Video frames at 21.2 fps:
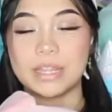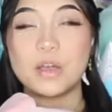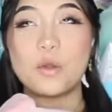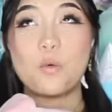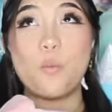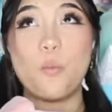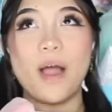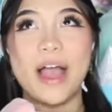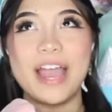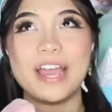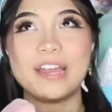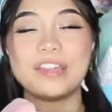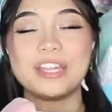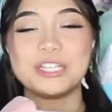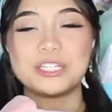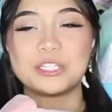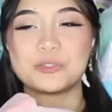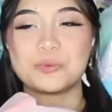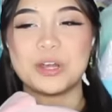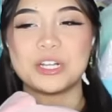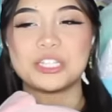Why are they
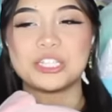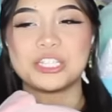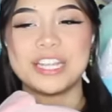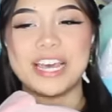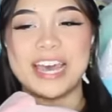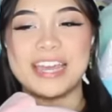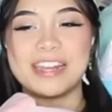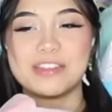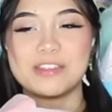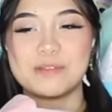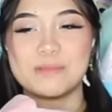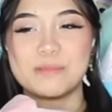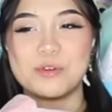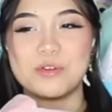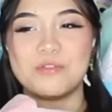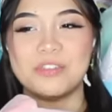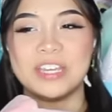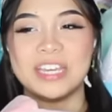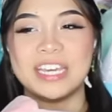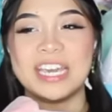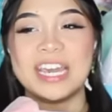just watching the end of the
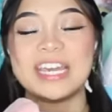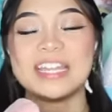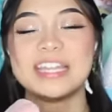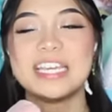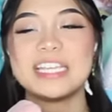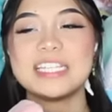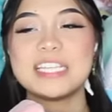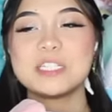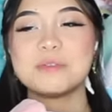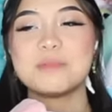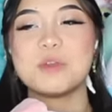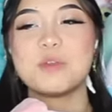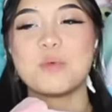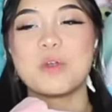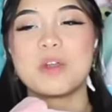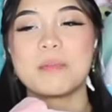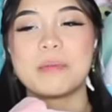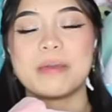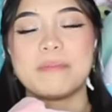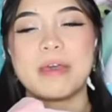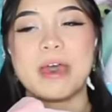movie? This has been one of
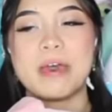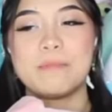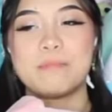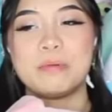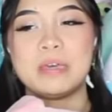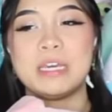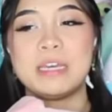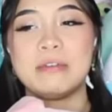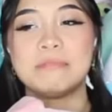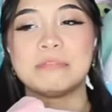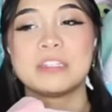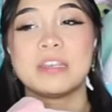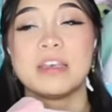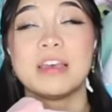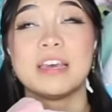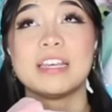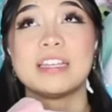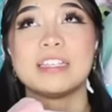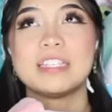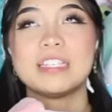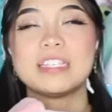my pet peeves
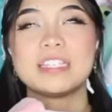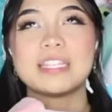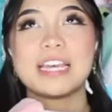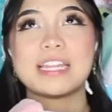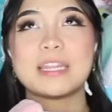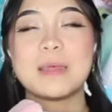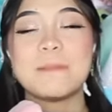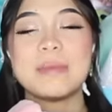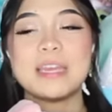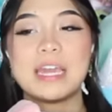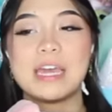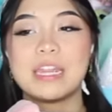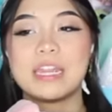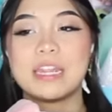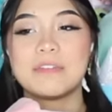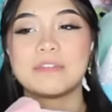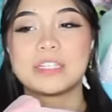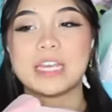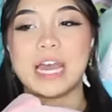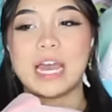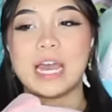since like the beginning of
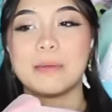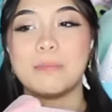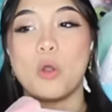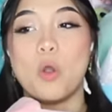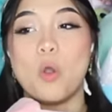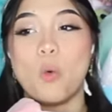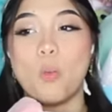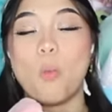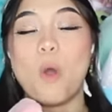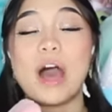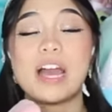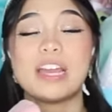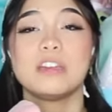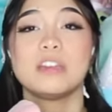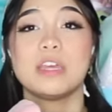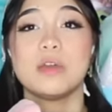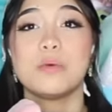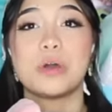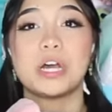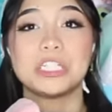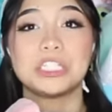time. Why are they
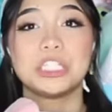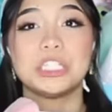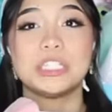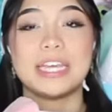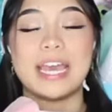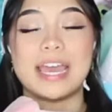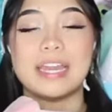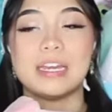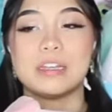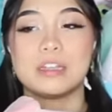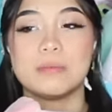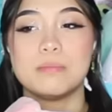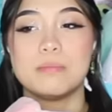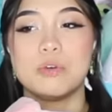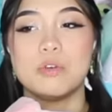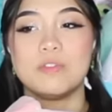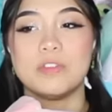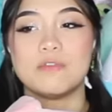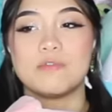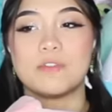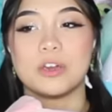watching the end of the
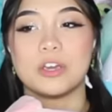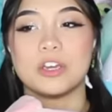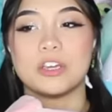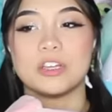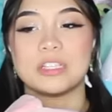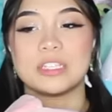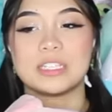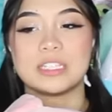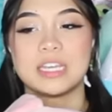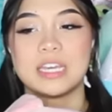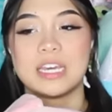movie first?